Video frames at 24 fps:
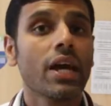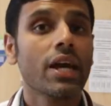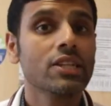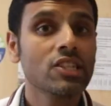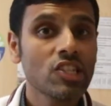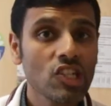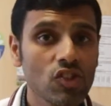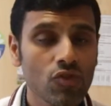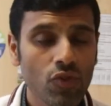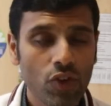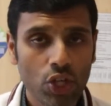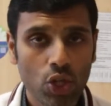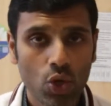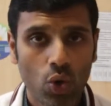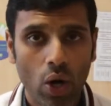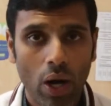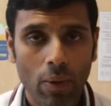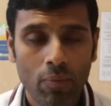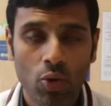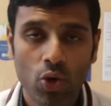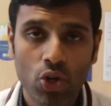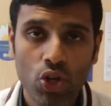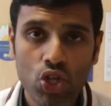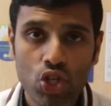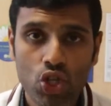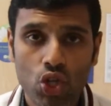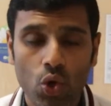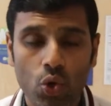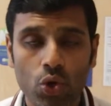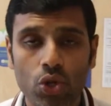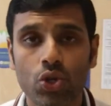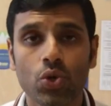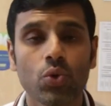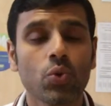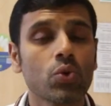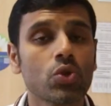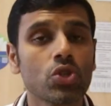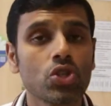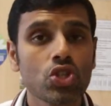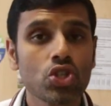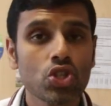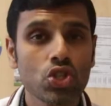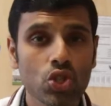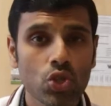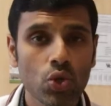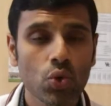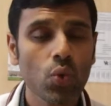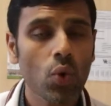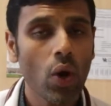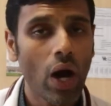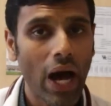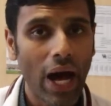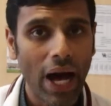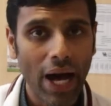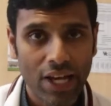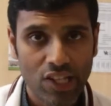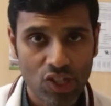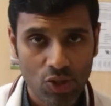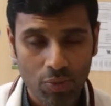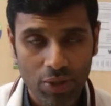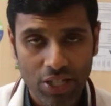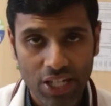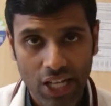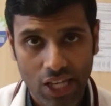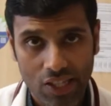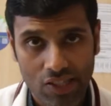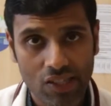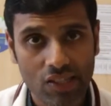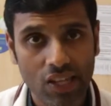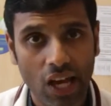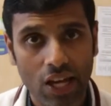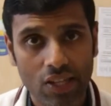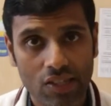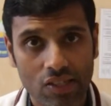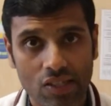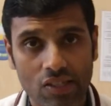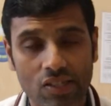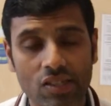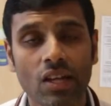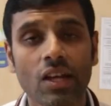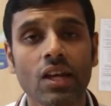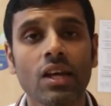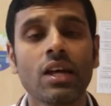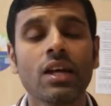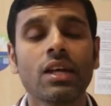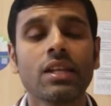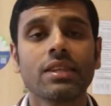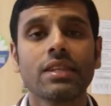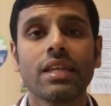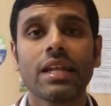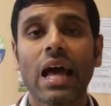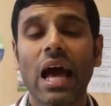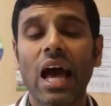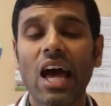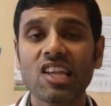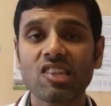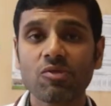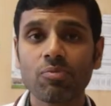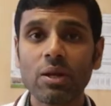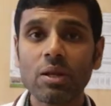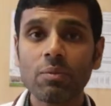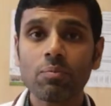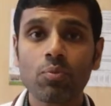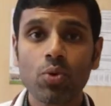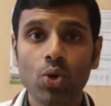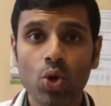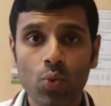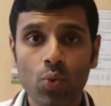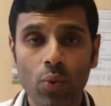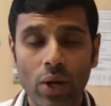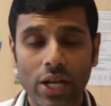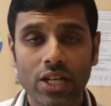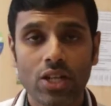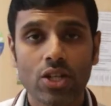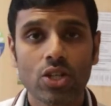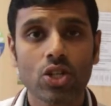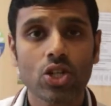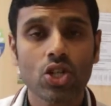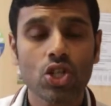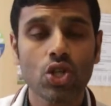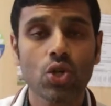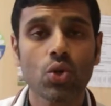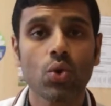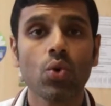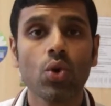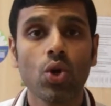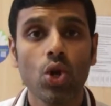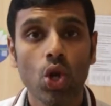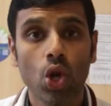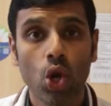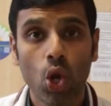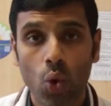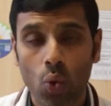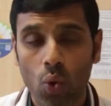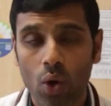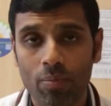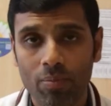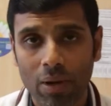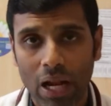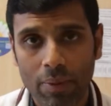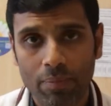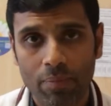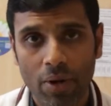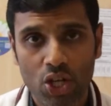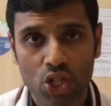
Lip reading: In this video, I'm going to show you two isometric exercises that has been proven to lower blood